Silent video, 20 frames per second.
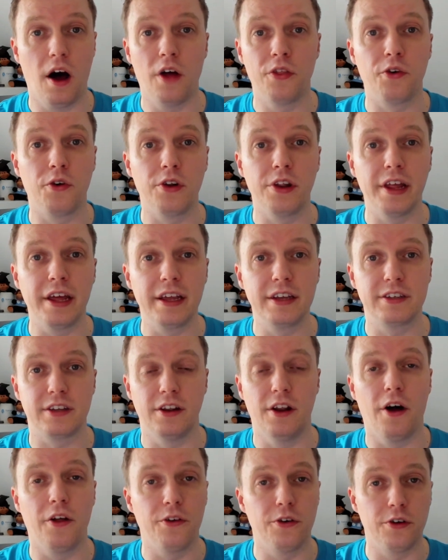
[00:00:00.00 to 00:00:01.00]
uh, other links
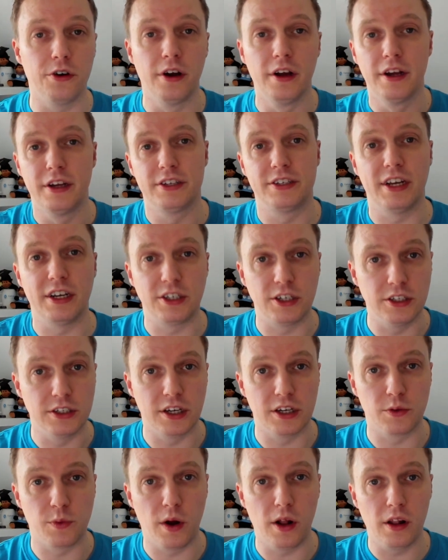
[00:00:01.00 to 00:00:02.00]
and other sessions
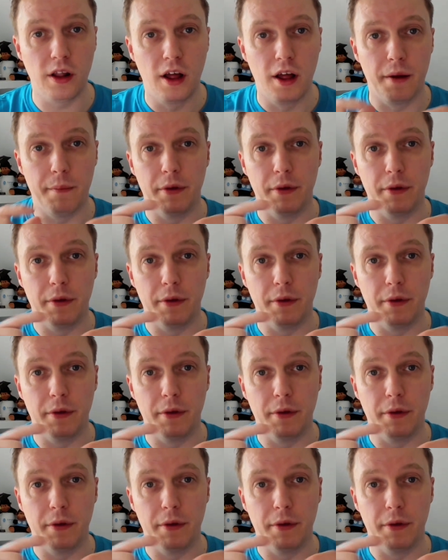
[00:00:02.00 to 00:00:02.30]
as well,